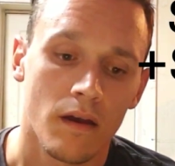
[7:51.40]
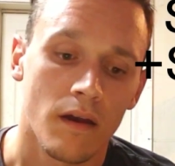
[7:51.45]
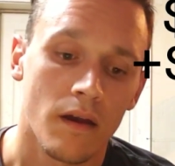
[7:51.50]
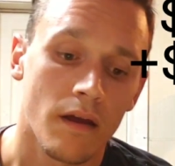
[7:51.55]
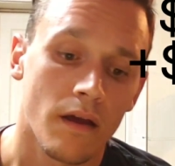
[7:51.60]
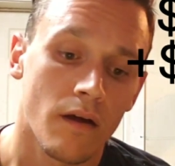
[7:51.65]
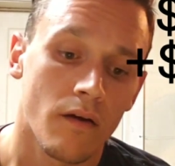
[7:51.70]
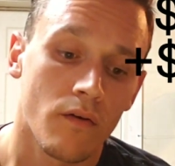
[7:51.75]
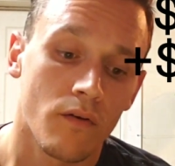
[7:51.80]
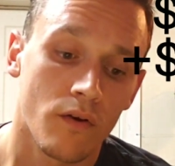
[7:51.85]

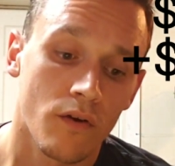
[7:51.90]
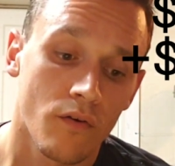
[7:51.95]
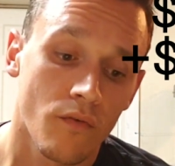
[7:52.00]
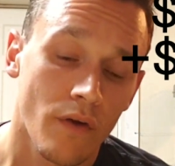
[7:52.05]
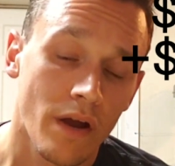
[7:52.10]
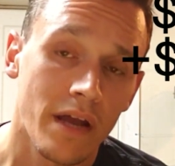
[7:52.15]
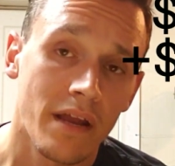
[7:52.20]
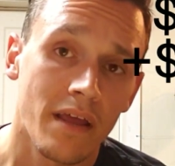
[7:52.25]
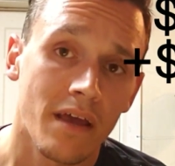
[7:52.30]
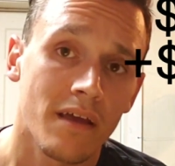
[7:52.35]
Now,
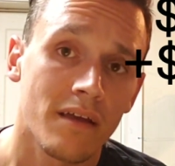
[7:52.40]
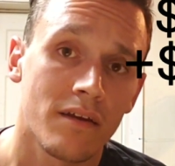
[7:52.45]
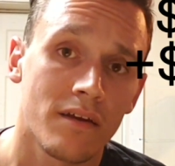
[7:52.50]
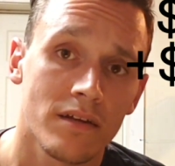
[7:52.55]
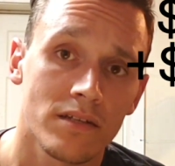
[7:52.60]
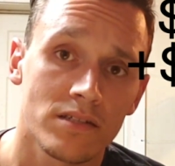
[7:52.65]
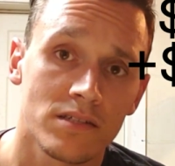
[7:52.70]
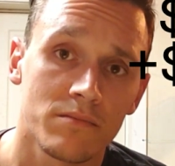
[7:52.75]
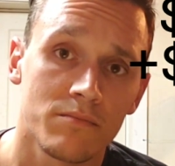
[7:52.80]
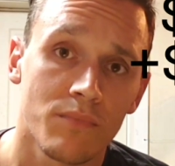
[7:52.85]
grade 8
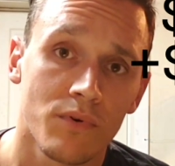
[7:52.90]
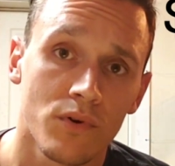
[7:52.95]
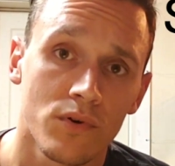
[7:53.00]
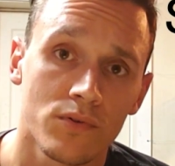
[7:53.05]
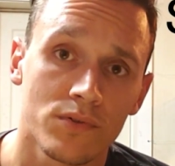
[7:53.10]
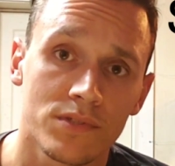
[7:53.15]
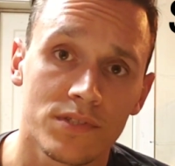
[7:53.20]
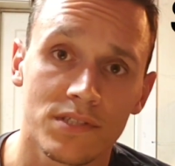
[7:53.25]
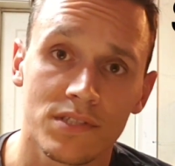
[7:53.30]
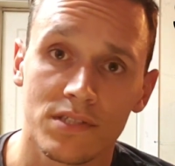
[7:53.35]
nuts and
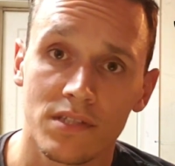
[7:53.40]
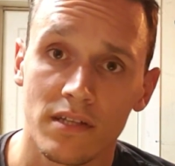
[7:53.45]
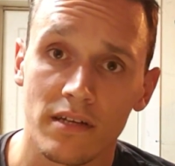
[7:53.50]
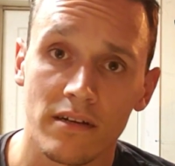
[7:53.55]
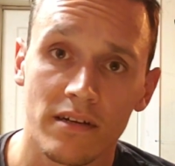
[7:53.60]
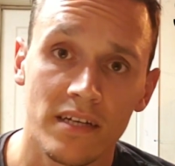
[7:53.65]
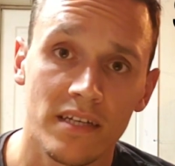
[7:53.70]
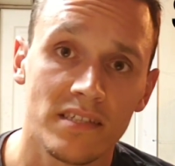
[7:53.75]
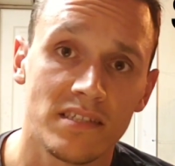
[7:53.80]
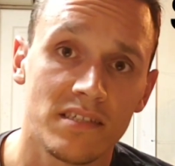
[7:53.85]
bolts,
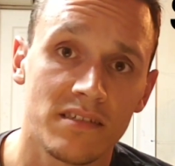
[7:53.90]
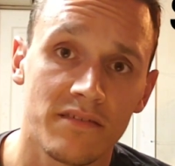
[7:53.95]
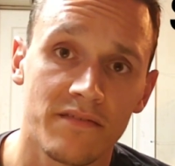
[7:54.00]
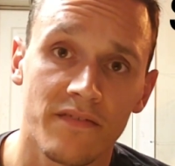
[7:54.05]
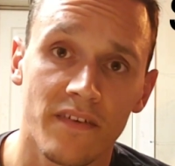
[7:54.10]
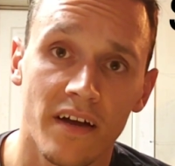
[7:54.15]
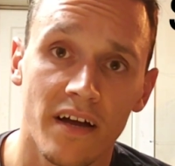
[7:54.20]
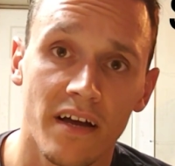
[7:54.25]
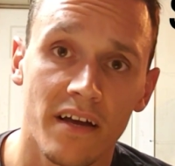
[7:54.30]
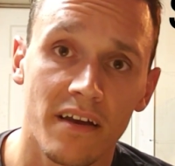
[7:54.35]
they're easy to
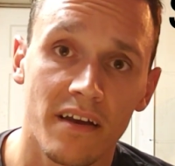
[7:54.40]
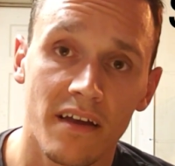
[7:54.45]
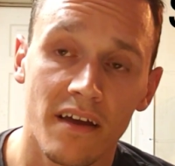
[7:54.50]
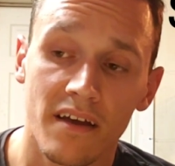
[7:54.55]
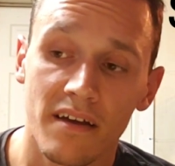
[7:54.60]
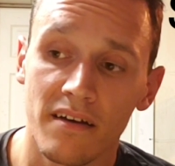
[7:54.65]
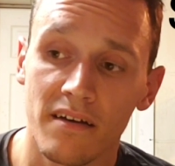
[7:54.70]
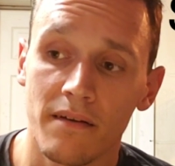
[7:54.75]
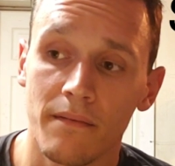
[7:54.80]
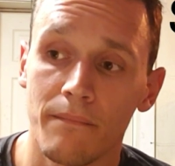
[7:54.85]
find.
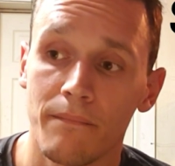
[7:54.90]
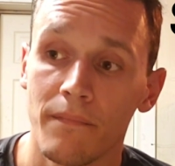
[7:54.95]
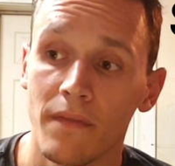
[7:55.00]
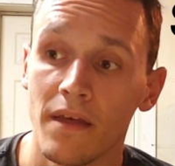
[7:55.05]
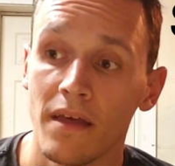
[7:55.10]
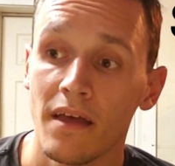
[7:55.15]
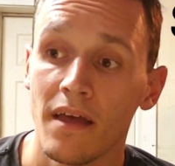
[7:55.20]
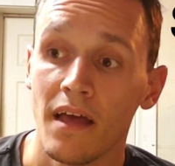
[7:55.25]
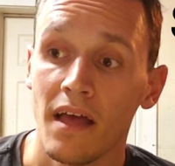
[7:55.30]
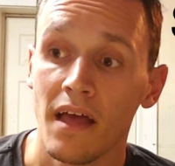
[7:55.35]

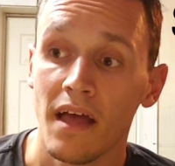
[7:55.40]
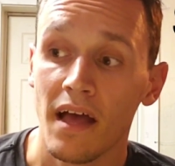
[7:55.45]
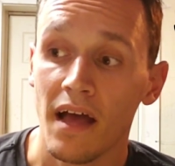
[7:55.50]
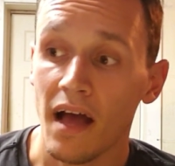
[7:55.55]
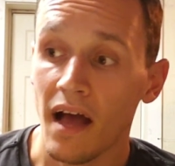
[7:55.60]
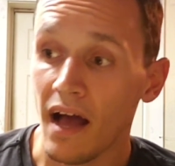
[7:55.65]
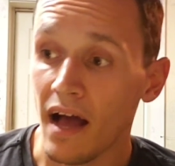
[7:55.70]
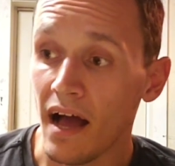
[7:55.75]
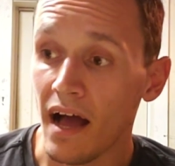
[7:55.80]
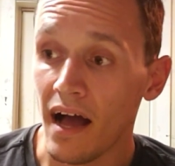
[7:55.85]

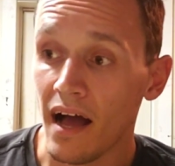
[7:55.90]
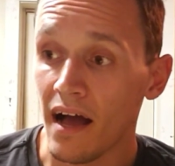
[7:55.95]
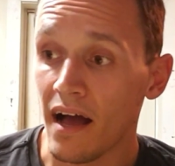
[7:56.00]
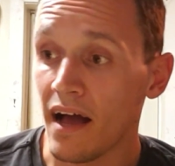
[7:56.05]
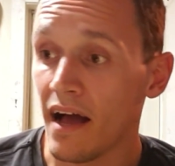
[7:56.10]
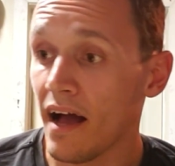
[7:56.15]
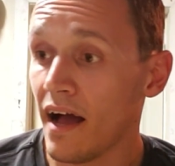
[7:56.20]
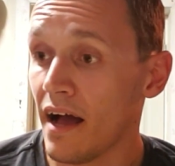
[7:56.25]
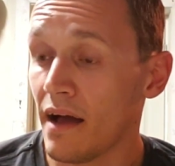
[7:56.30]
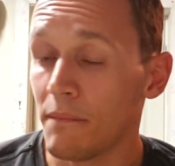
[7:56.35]

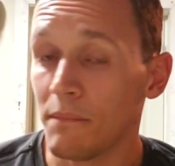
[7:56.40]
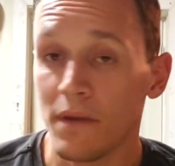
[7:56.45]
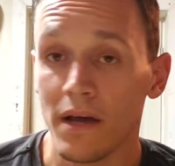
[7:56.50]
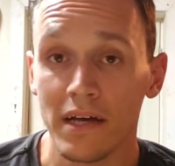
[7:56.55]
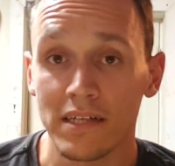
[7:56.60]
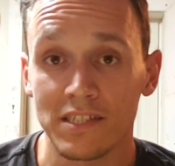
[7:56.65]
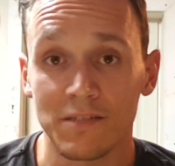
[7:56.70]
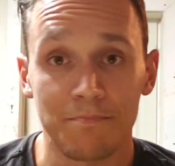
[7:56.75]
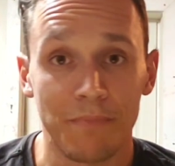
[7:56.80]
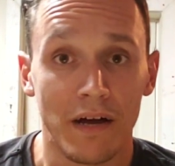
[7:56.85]
I'm
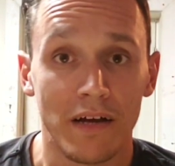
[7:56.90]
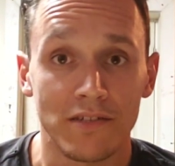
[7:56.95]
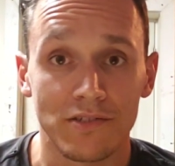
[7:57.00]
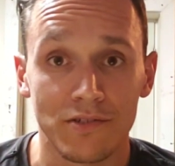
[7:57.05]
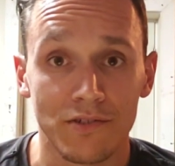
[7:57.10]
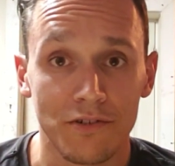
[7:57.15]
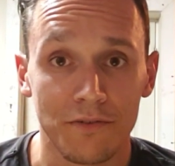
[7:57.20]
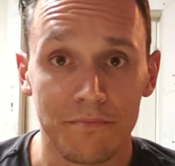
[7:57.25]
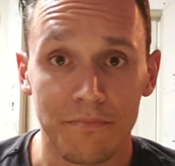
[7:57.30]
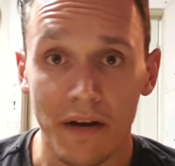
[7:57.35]
not
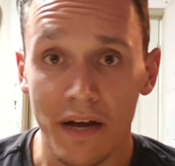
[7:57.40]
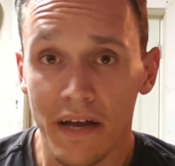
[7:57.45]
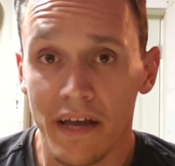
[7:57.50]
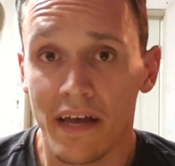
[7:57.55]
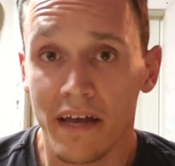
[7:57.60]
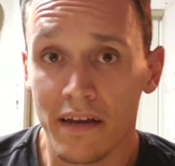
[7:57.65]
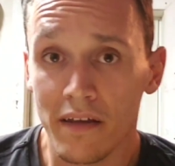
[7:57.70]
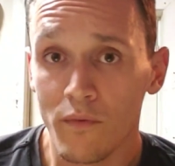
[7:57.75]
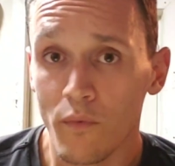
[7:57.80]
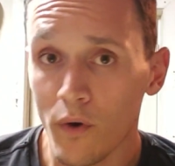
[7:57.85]
sponsored by
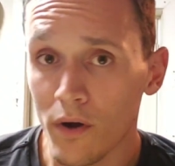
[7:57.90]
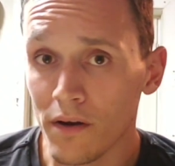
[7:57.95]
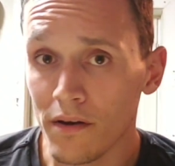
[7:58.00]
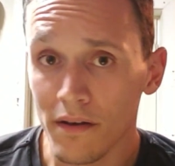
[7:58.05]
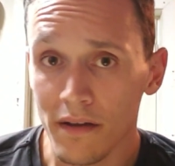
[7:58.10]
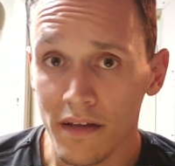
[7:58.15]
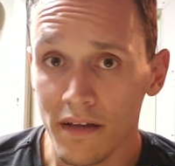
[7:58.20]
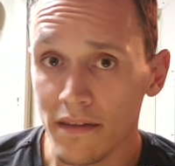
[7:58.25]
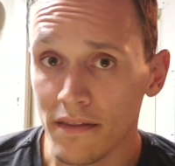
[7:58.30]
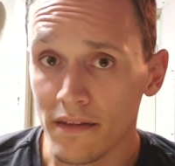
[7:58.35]

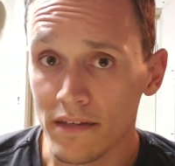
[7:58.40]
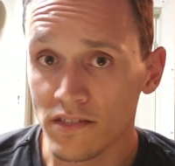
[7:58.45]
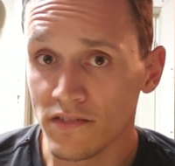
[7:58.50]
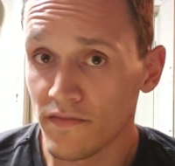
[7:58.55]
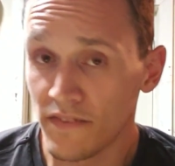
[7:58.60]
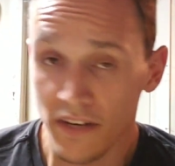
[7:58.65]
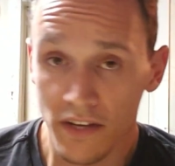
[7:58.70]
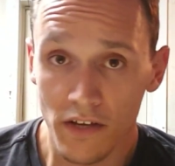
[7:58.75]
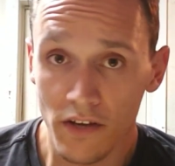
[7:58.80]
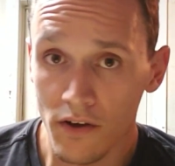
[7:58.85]
anyone in this
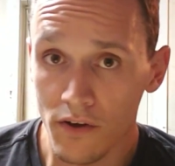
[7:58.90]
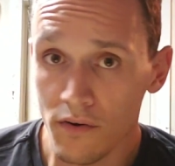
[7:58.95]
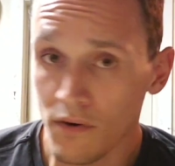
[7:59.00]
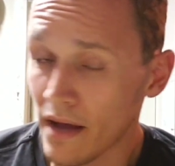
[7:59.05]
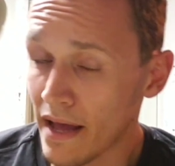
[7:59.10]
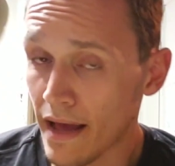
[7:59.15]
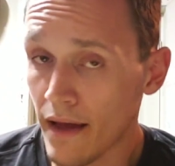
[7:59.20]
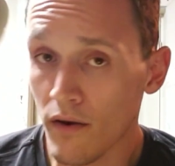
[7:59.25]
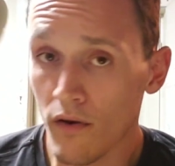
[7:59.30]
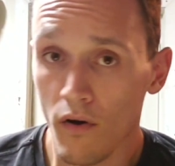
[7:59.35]

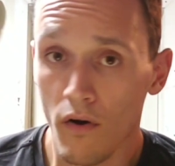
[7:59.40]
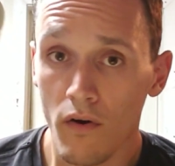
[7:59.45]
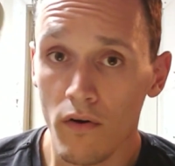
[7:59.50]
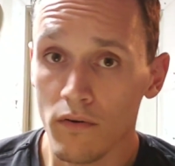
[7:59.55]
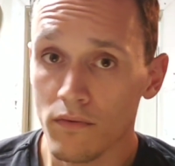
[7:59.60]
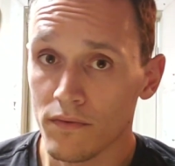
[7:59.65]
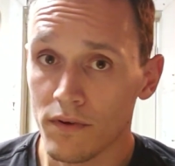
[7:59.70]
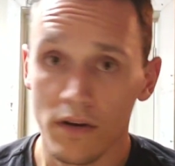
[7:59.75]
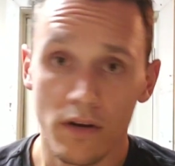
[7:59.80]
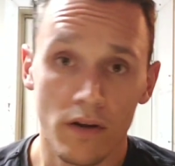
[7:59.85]
video at all.